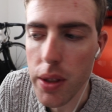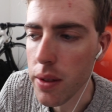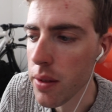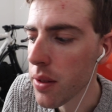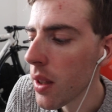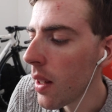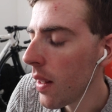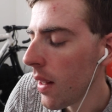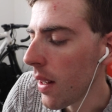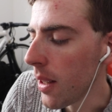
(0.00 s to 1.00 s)
reasons.
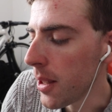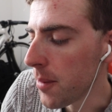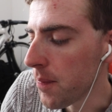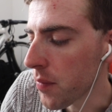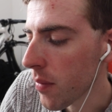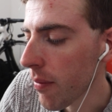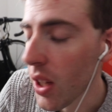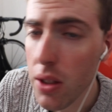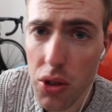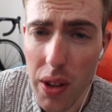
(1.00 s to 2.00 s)

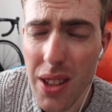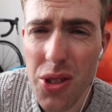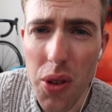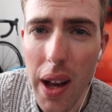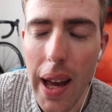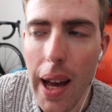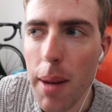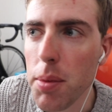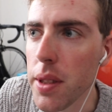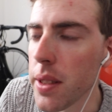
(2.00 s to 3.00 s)
So that's not
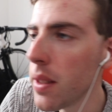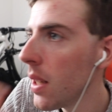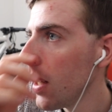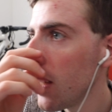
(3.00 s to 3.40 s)
happening.